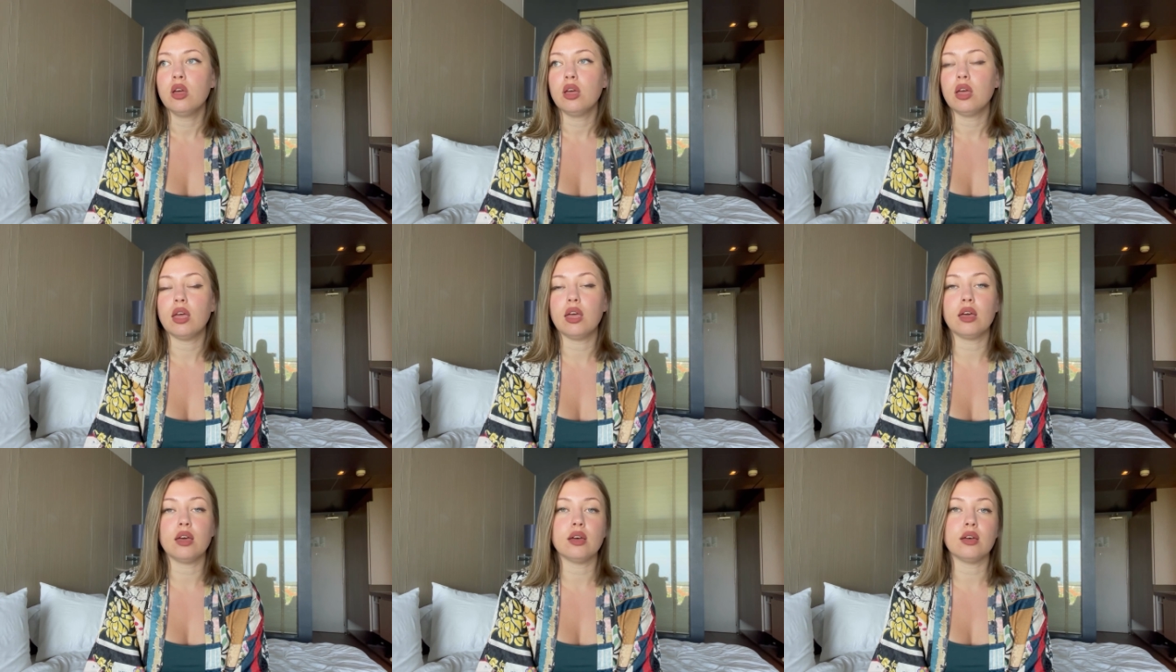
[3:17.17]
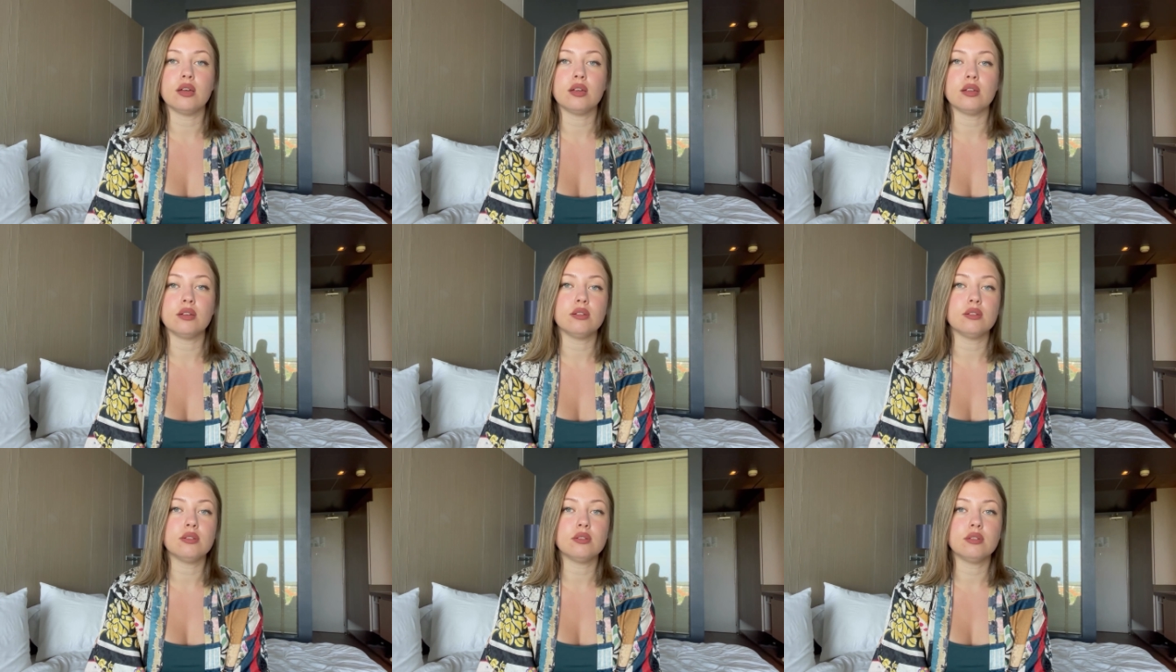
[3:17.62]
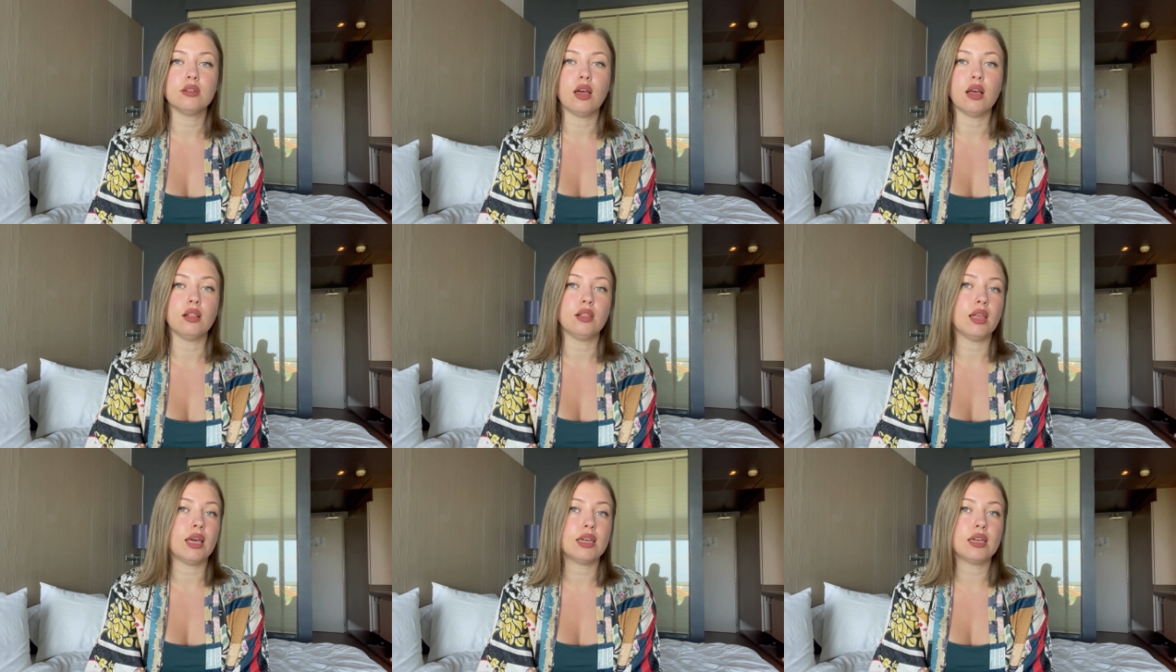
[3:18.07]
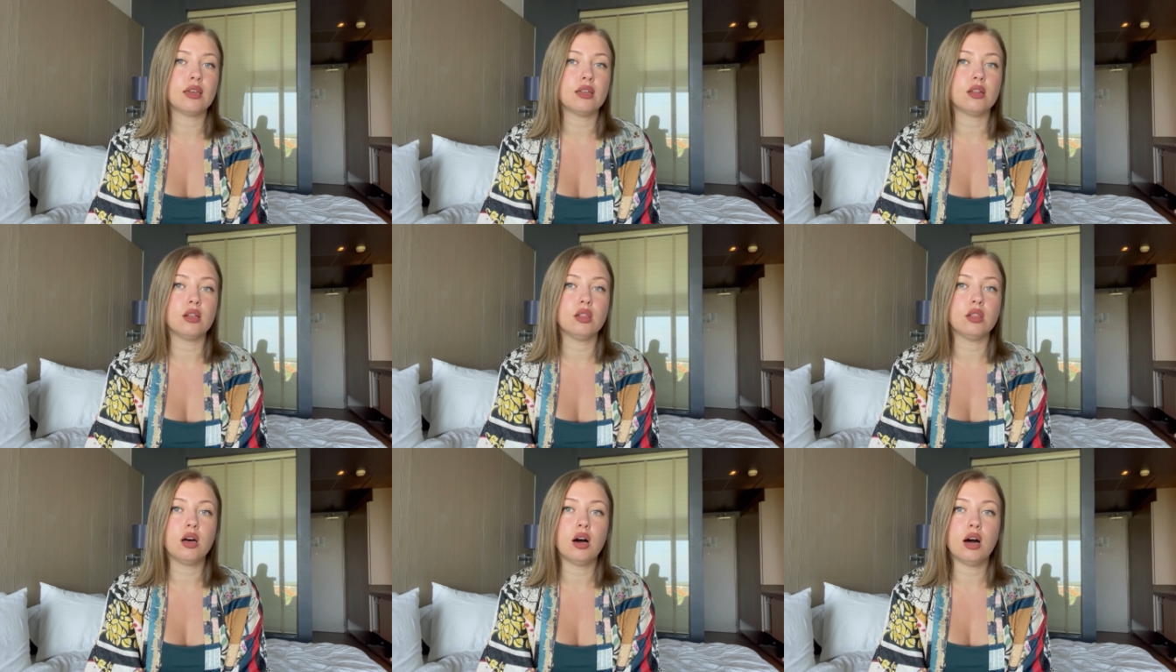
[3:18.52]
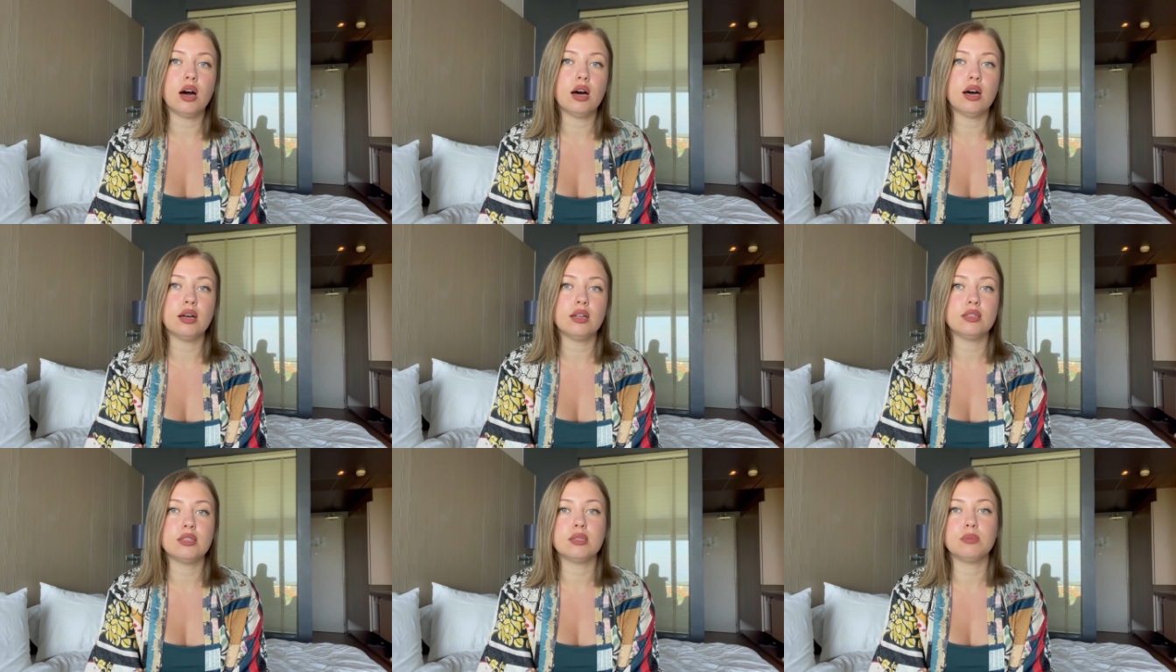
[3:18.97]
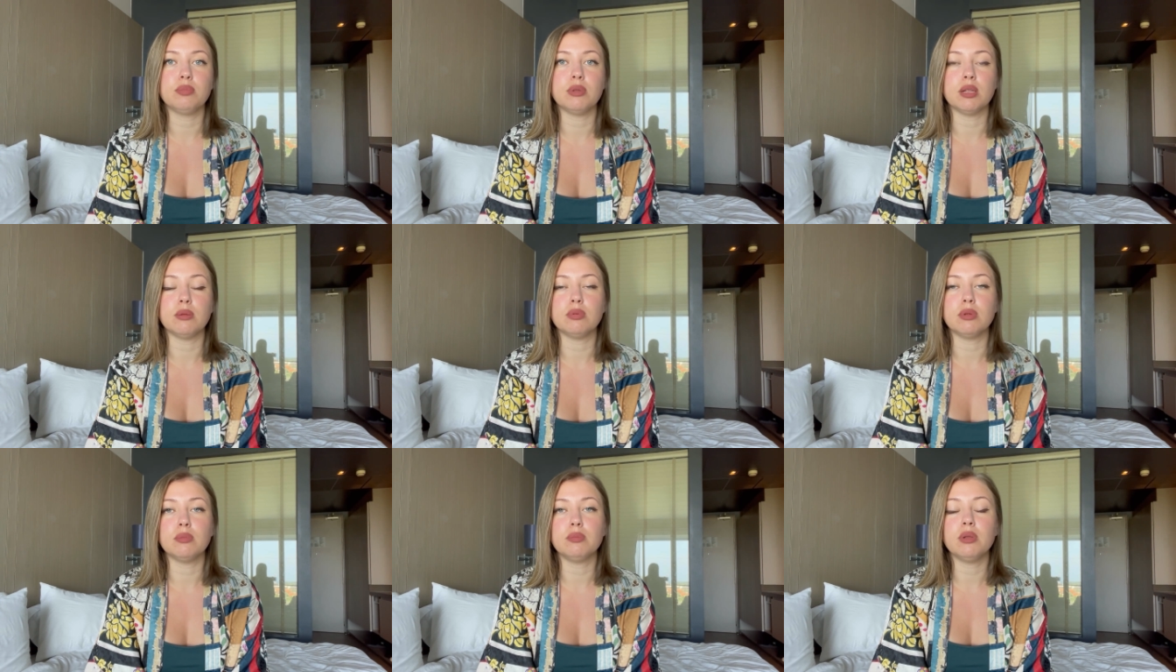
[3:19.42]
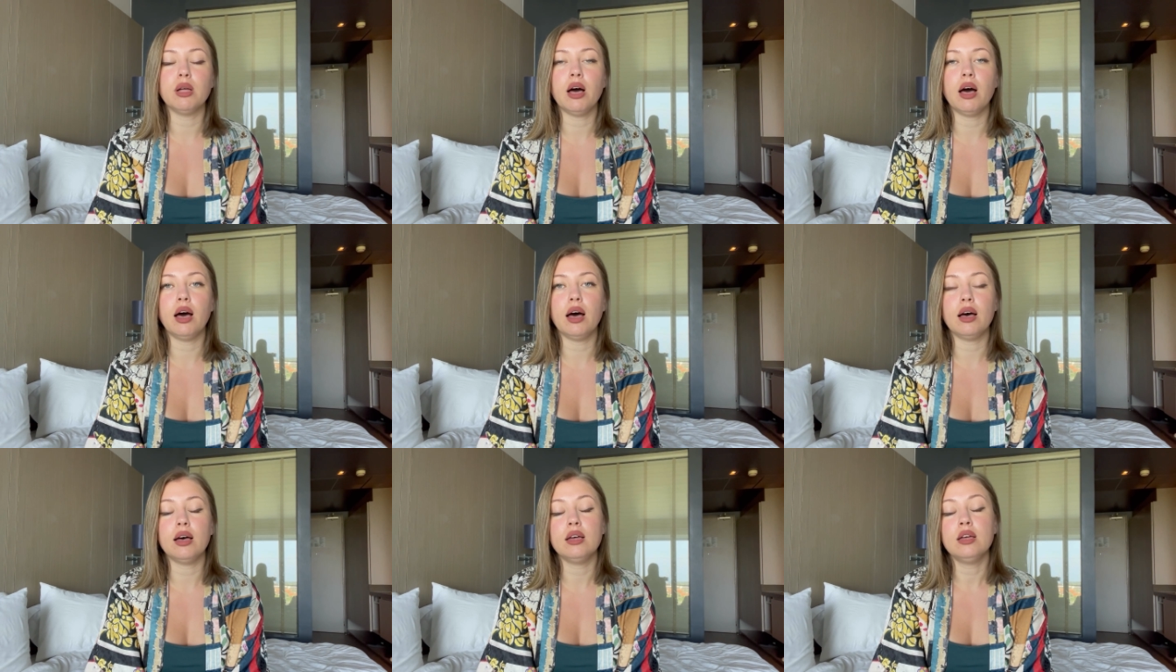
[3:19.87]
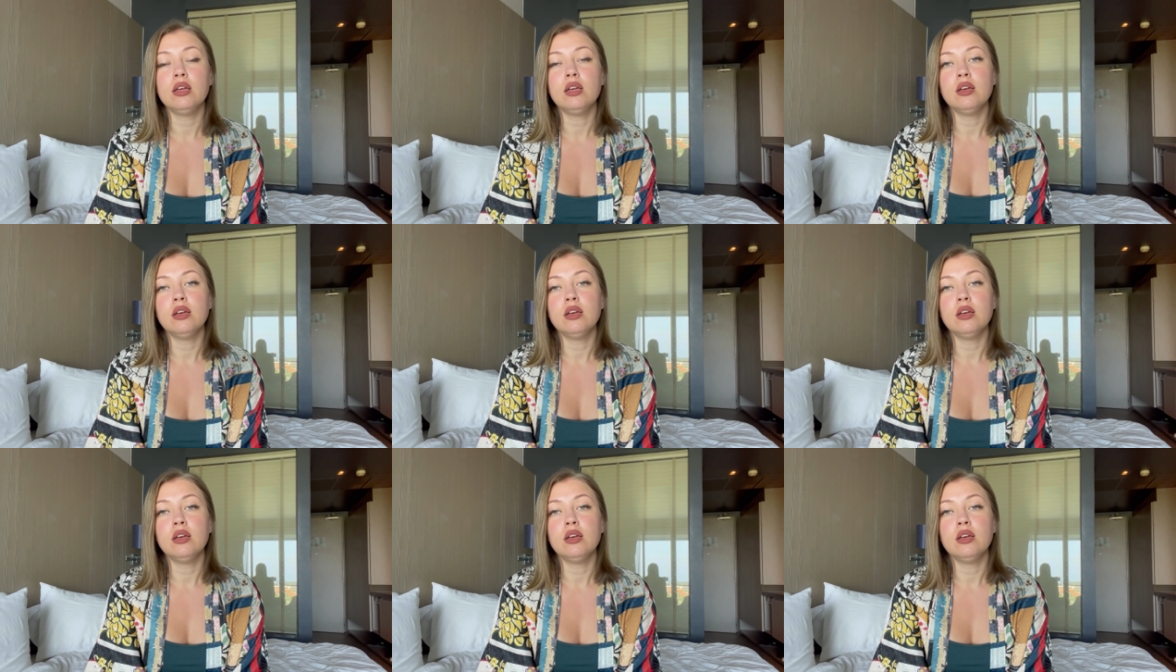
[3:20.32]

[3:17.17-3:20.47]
and I like it a lot, blah, blah, blah."